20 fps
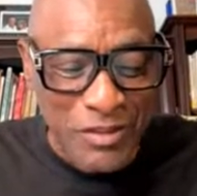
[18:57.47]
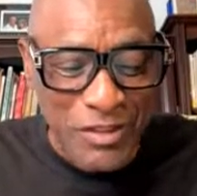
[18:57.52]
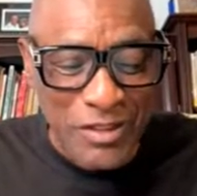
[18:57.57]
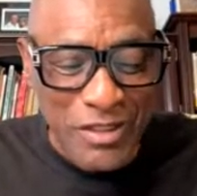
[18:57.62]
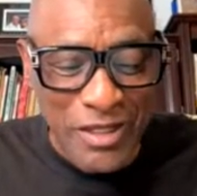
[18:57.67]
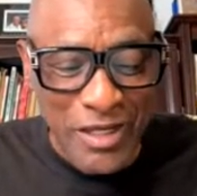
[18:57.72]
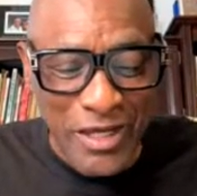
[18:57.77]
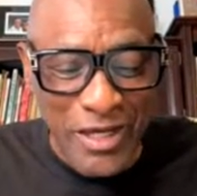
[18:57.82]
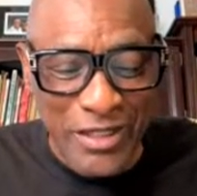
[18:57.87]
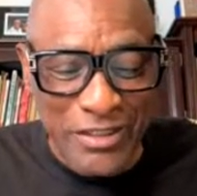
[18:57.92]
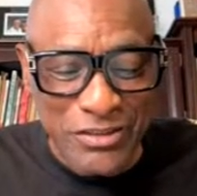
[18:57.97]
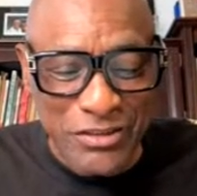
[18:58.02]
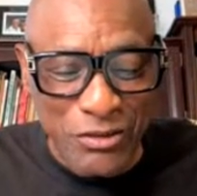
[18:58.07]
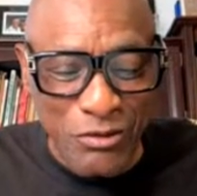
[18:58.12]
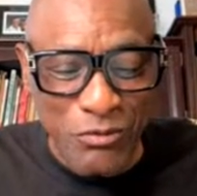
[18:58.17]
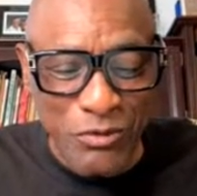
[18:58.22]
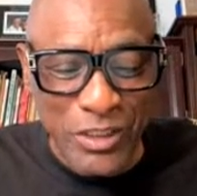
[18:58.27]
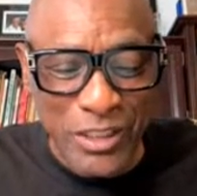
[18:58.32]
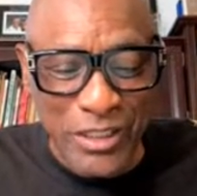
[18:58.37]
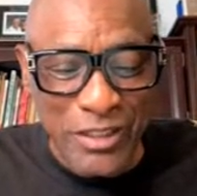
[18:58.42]
And we And
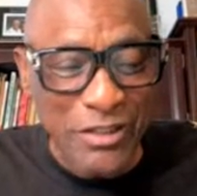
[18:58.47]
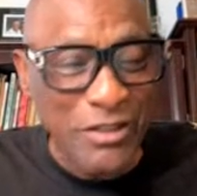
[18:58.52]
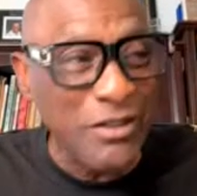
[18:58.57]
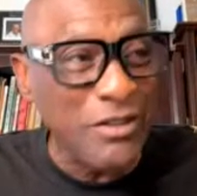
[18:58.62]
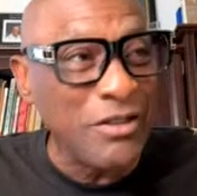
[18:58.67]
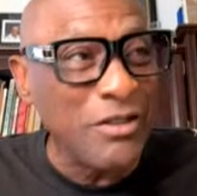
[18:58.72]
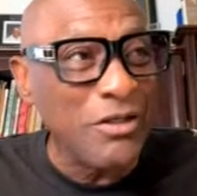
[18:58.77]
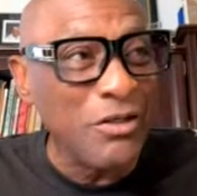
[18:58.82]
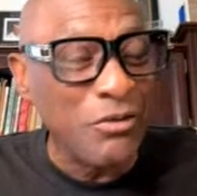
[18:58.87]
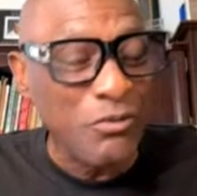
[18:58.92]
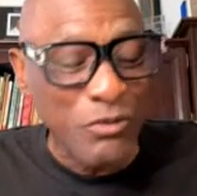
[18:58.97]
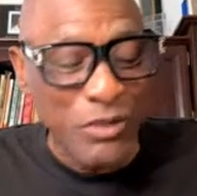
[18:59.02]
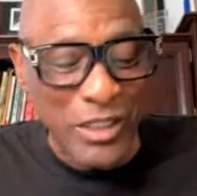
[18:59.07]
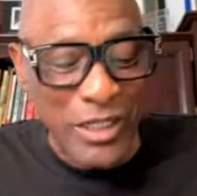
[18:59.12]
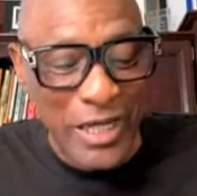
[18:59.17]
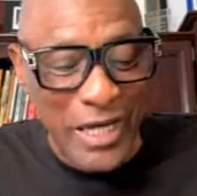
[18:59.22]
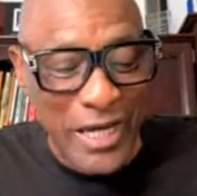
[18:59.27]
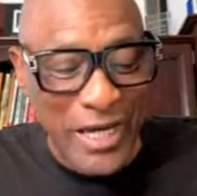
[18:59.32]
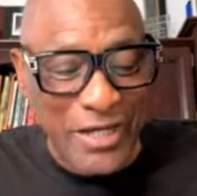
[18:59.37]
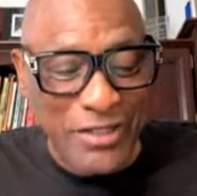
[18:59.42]
so we stuff. we
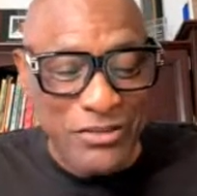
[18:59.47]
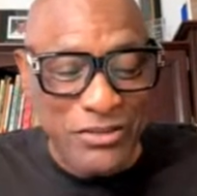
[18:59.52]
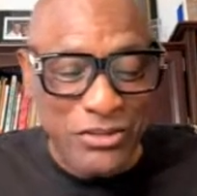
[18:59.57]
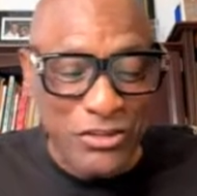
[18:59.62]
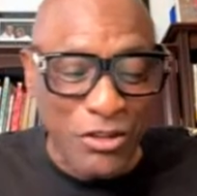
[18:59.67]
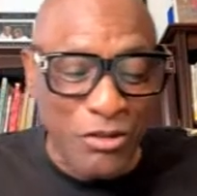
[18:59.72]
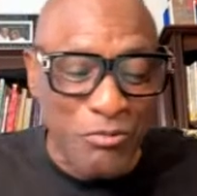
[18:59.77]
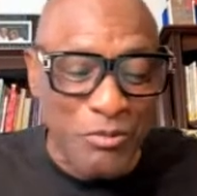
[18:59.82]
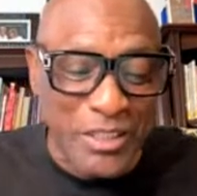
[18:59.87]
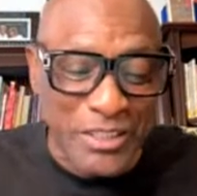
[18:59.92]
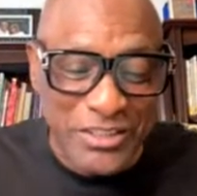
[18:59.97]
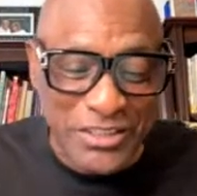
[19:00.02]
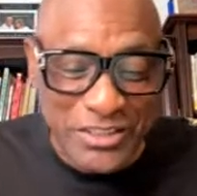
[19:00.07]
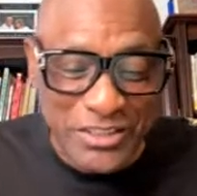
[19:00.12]
had so much